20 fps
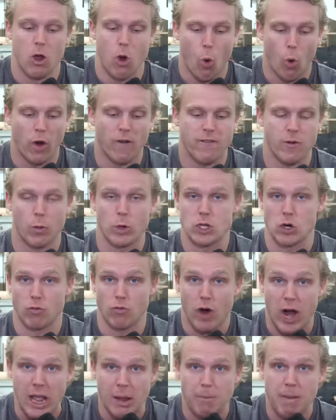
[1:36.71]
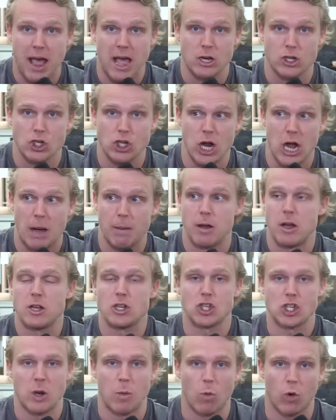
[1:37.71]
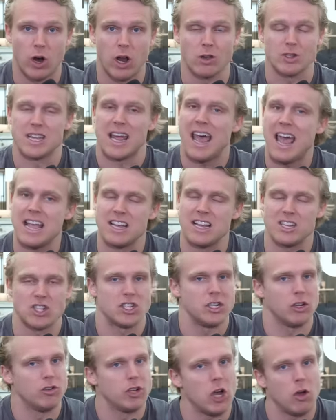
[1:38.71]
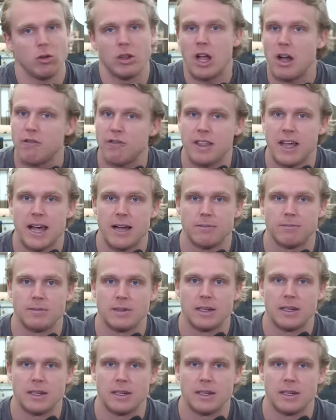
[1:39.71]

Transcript: Or if it was a running back's job somewhere else, hey, still don't love that.